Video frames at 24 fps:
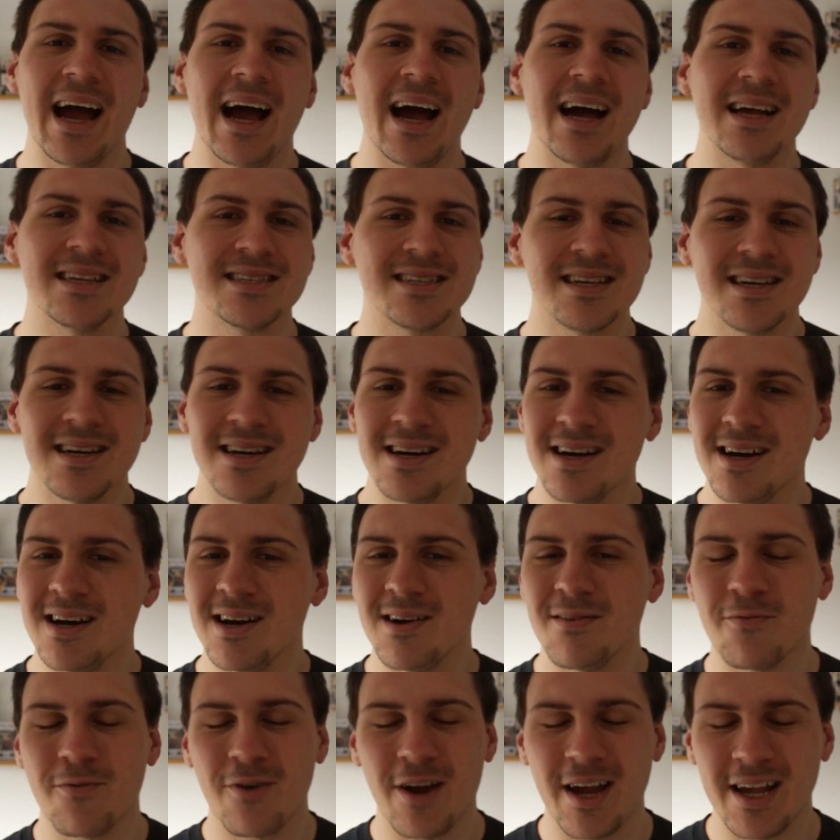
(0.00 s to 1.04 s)
at
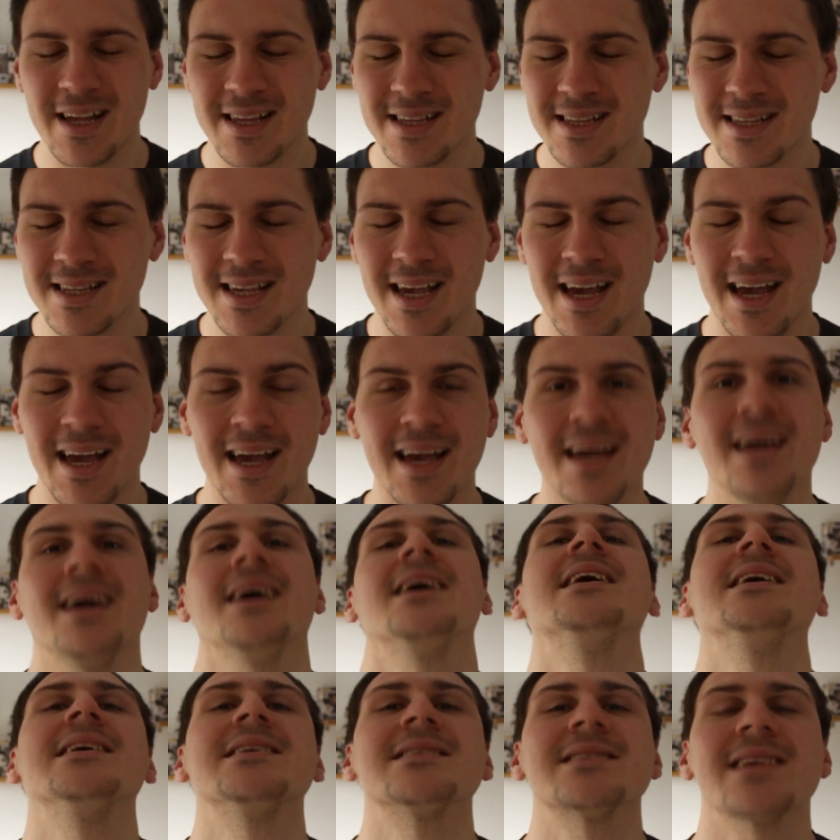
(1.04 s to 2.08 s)
her friend, it
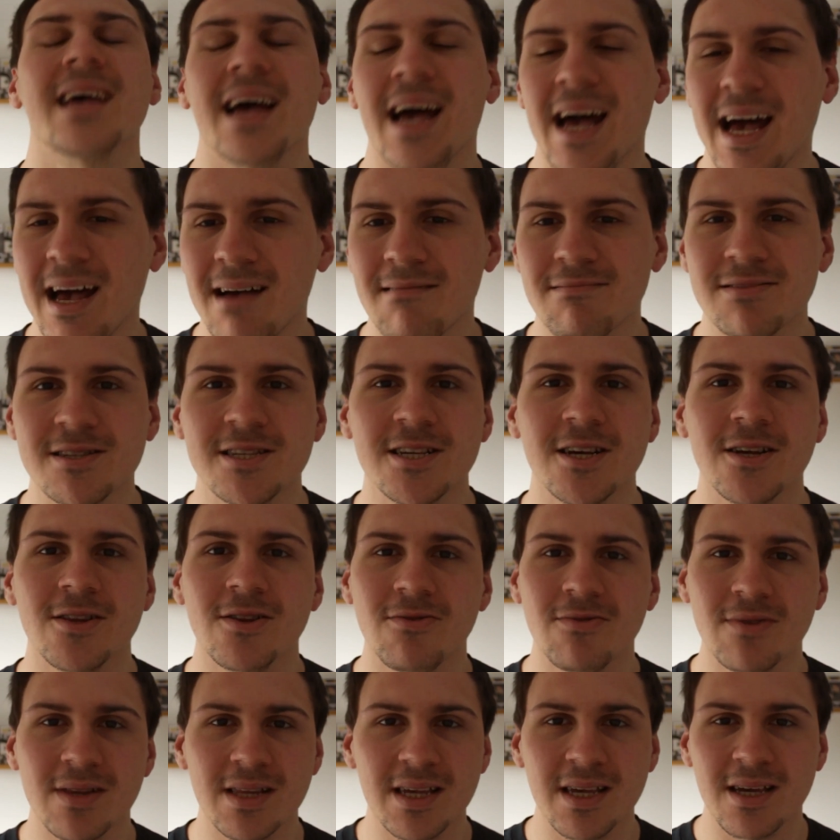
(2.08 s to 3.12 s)
is
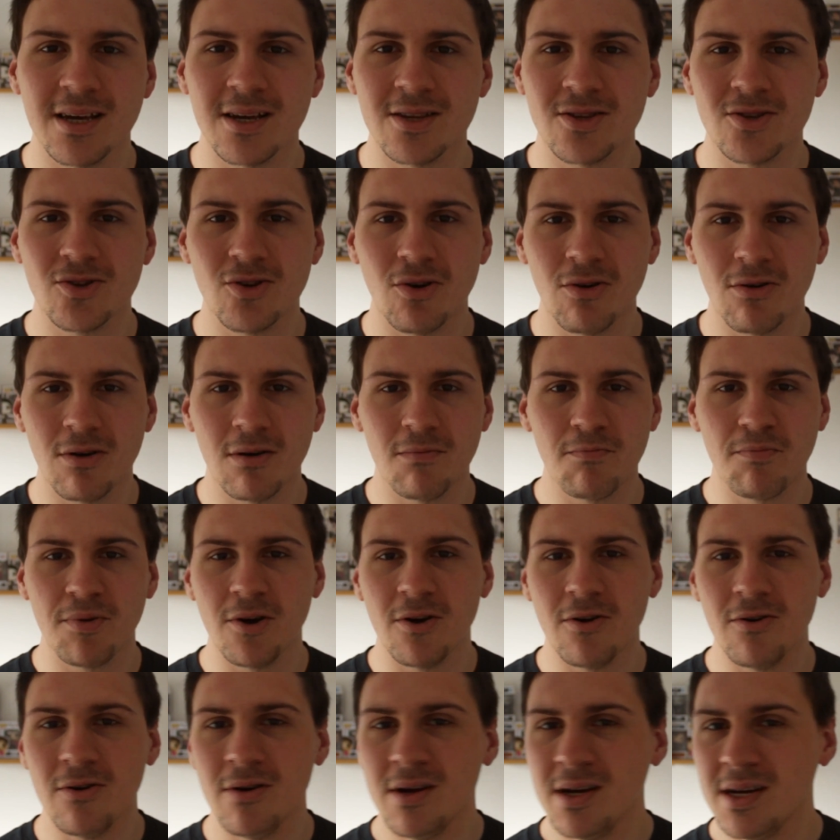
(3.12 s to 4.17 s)
absolutely
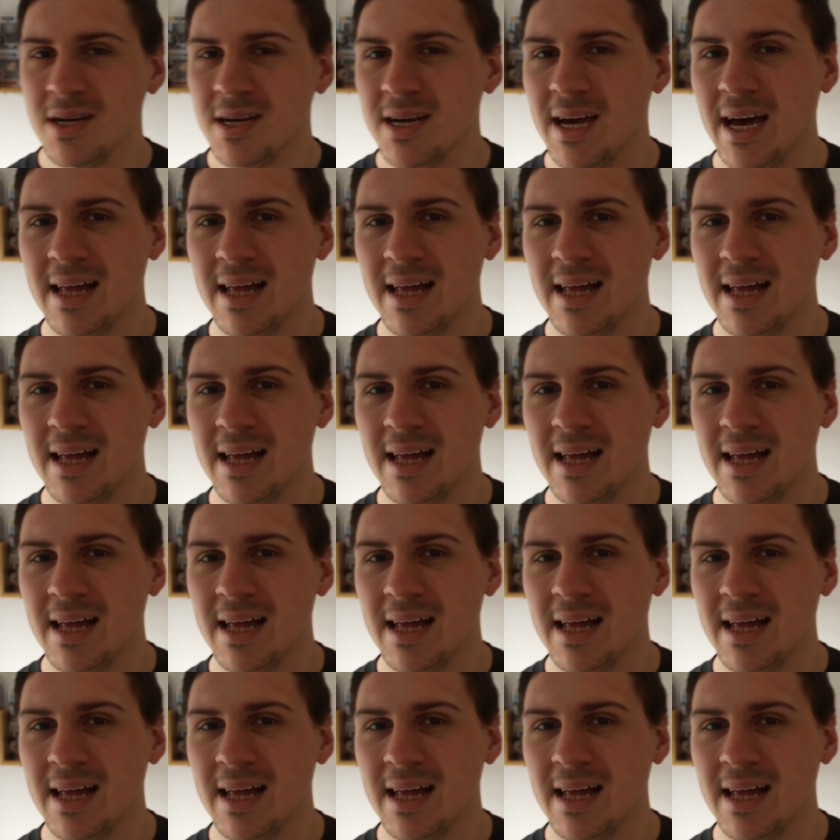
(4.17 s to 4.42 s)
adorable.